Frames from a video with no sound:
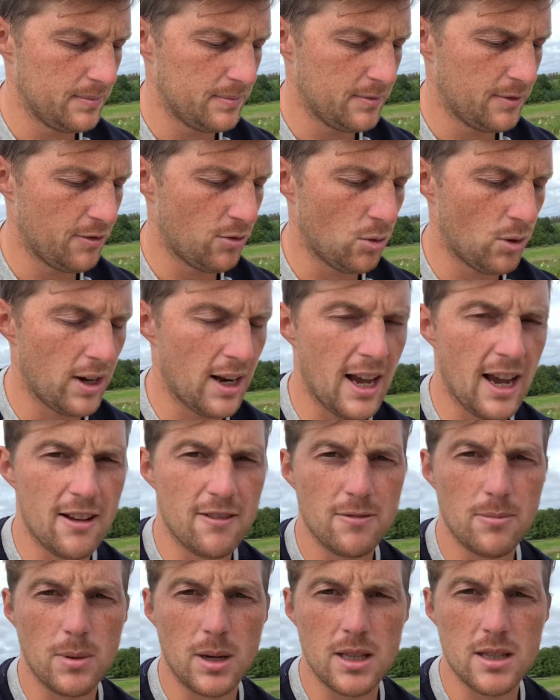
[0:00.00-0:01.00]
four and a
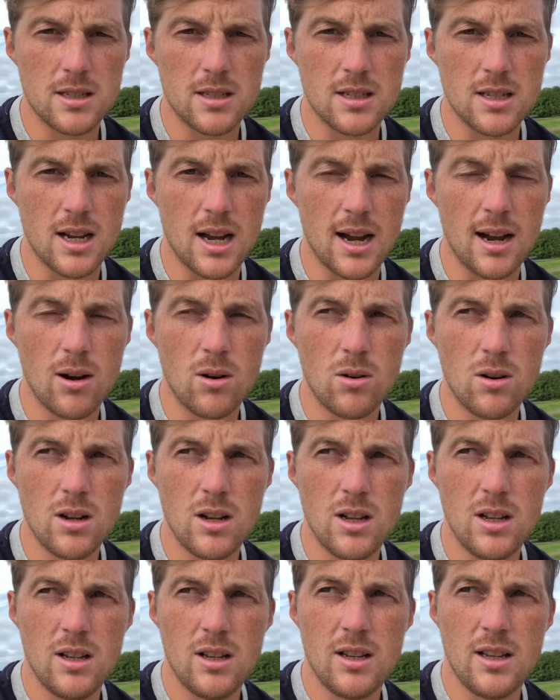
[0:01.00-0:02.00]
half months now,
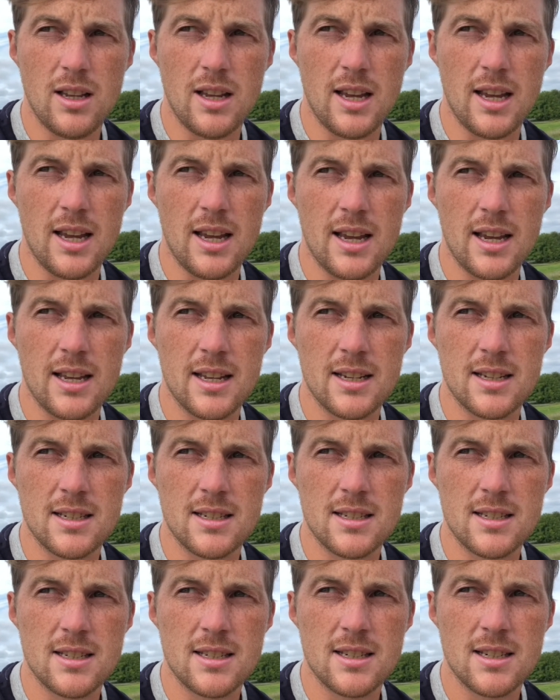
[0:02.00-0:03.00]

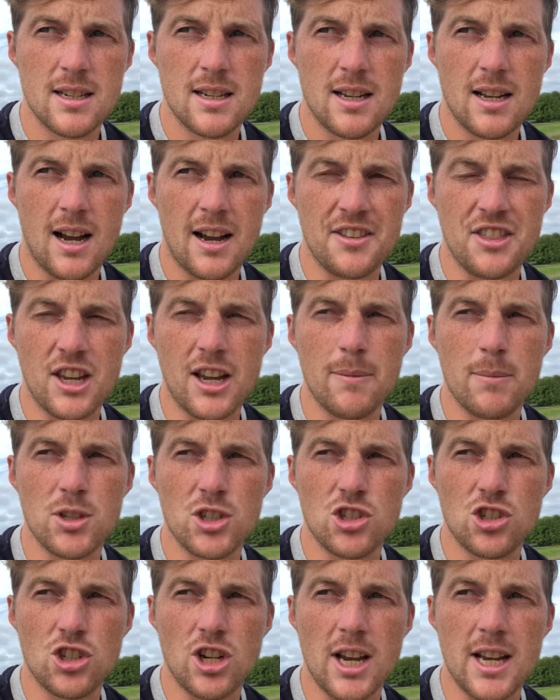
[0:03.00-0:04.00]
and I think I've been
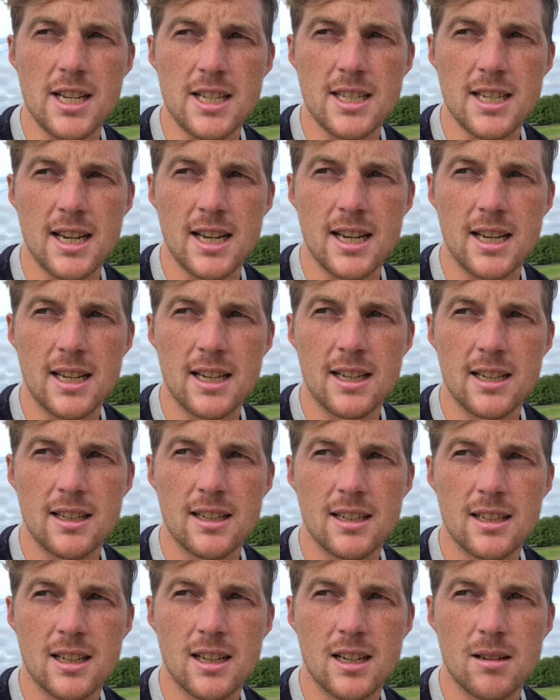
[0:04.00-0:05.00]
chasing
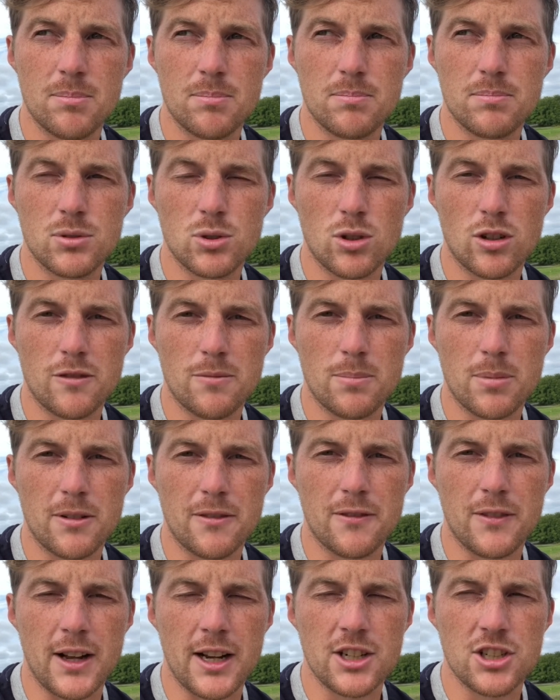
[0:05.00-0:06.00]
a sort of
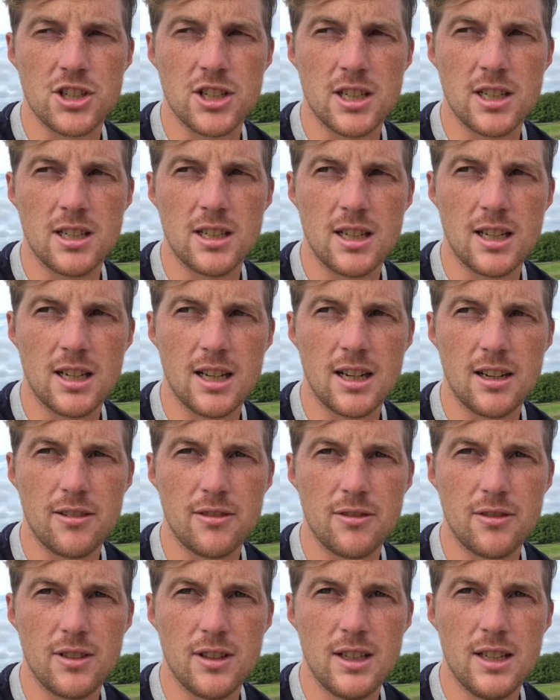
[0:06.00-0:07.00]
perfection
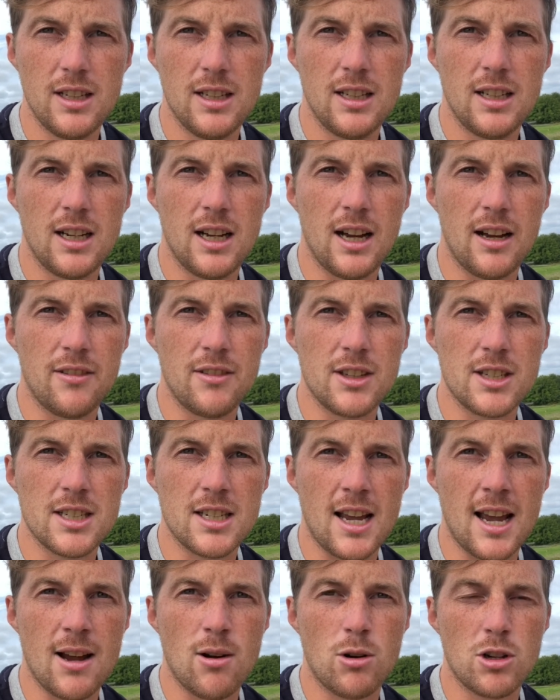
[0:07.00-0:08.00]
of of this
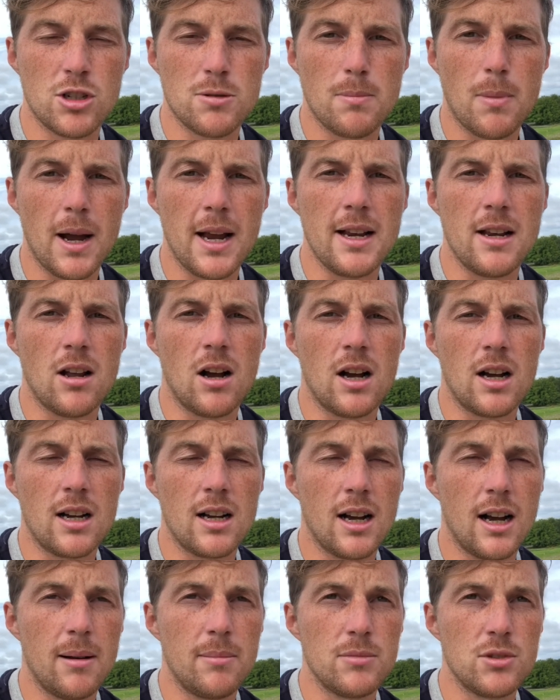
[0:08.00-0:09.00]
diet, which might not
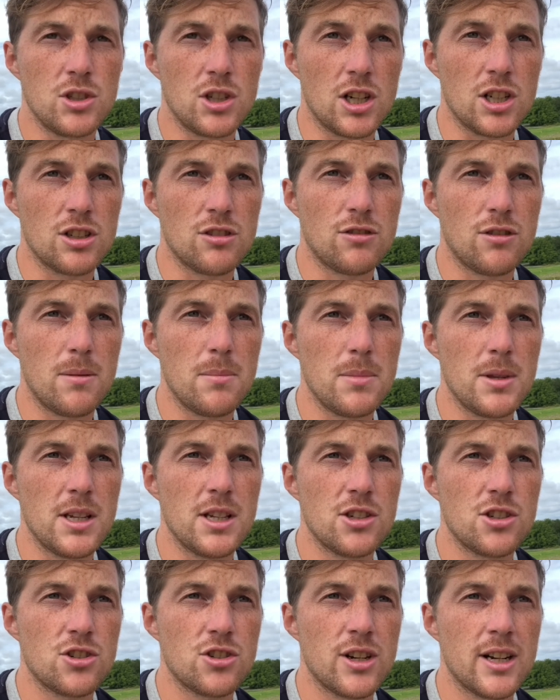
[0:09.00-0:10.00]
come just from
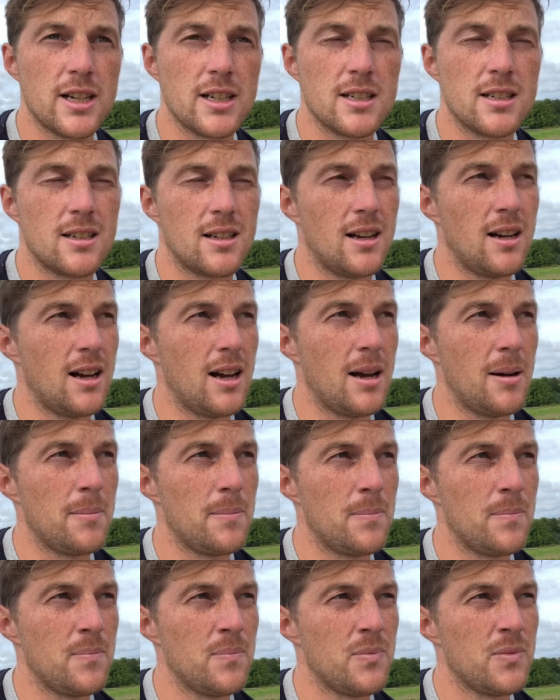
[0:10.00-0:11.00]
being strict. Um,